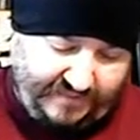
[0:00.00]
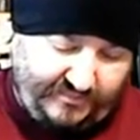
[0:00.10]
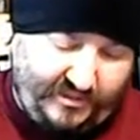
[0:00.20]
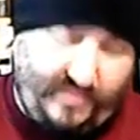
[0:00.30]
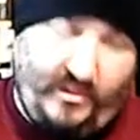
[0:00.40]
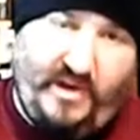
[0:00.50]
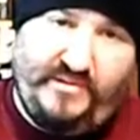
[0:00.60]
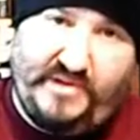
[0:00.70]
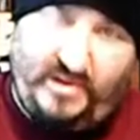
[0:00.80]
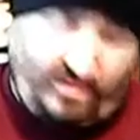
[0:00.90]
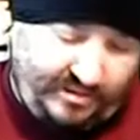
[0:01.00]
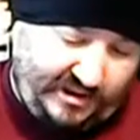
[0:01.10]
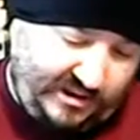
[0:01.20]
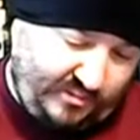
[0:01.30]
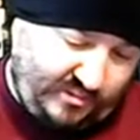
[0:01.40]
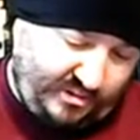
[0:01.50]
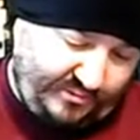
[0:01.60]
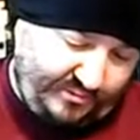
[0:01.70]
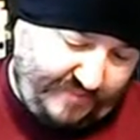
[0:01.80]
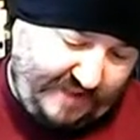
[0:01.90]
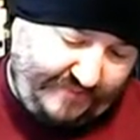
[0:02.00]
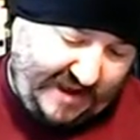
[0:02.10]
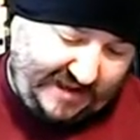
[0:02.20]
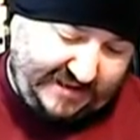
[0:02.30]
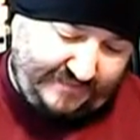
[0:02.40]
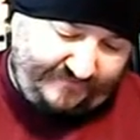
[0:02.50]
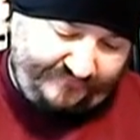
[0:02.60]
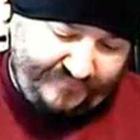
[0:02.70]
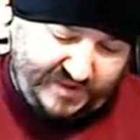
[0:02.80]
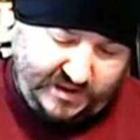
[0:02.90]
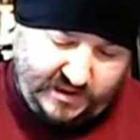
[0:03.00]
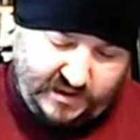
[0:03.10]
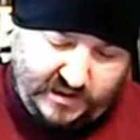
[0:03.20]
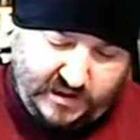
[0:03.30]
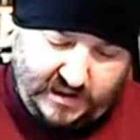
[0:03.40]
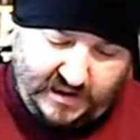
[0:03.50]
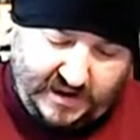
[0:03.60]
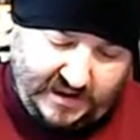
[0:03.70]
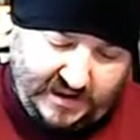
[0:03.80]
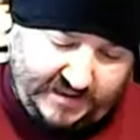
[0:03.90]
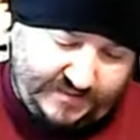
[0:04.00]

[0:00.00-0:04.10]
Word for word: pretty well in the culinary world with my palate uh,